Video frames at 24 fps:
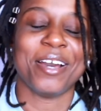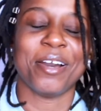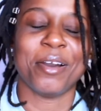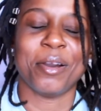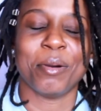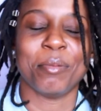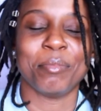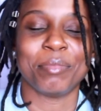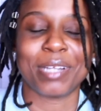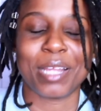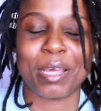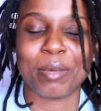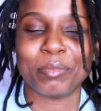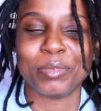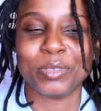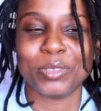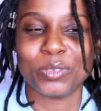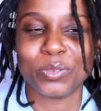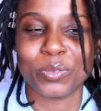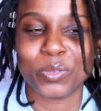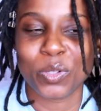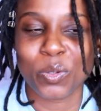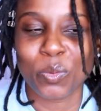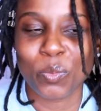um, but I'll be
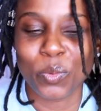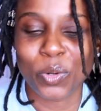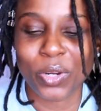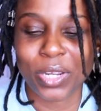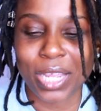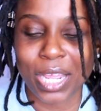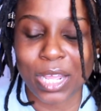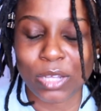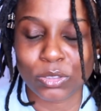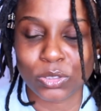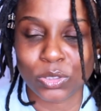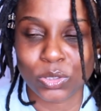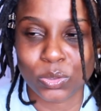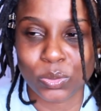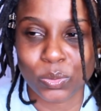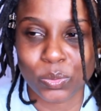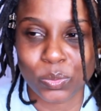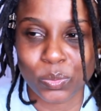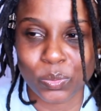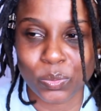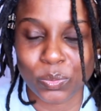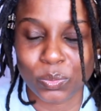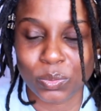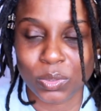doing a workout
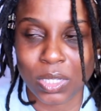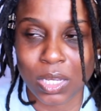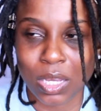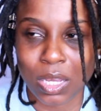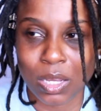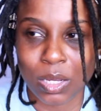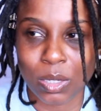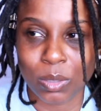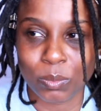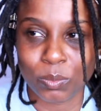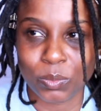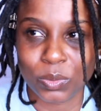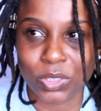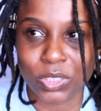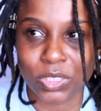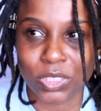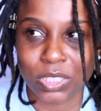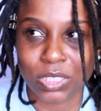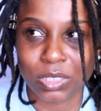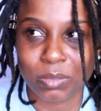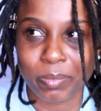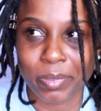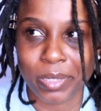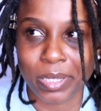soon. Um, with
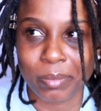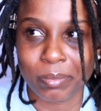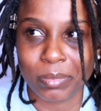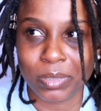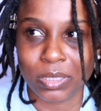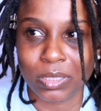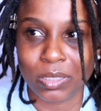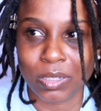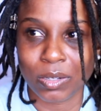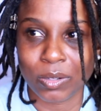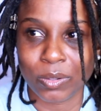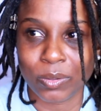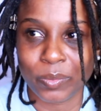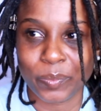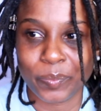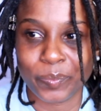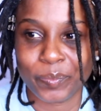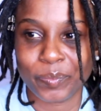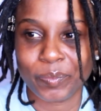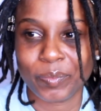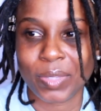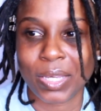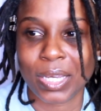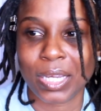just Bambi Though
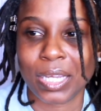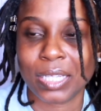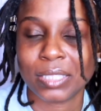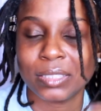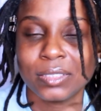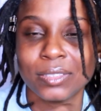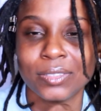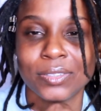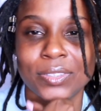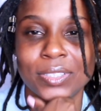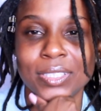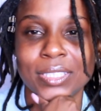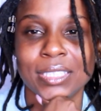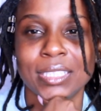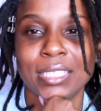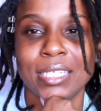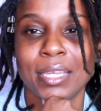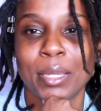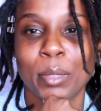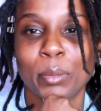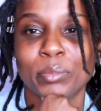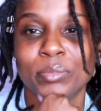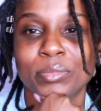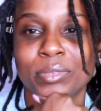I got sent her a
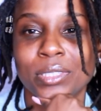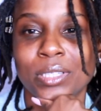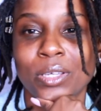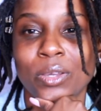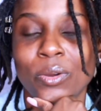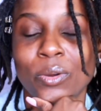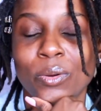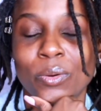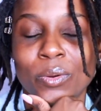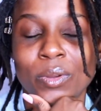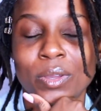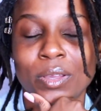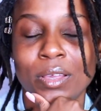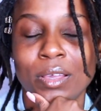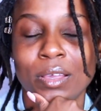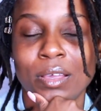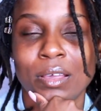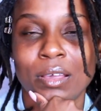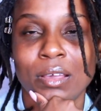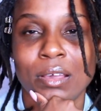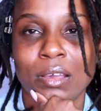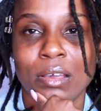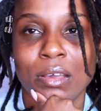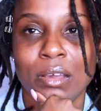DM, so
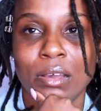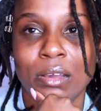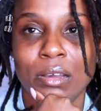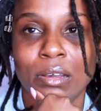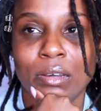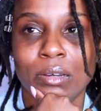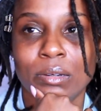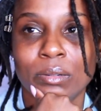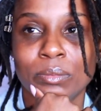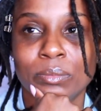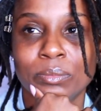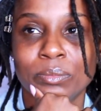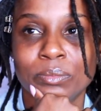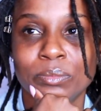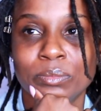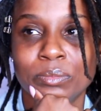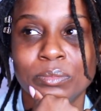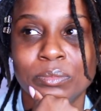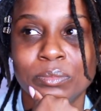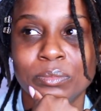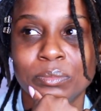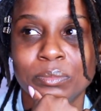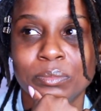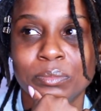um
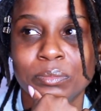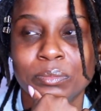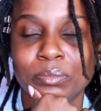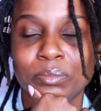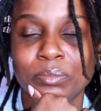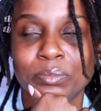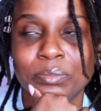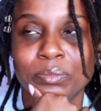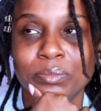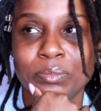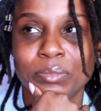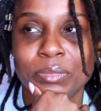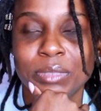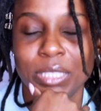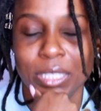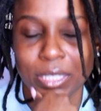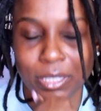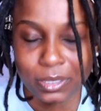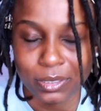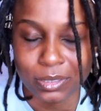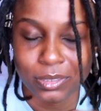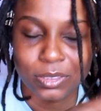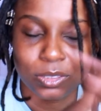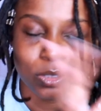
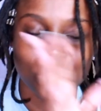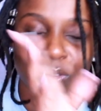yeah,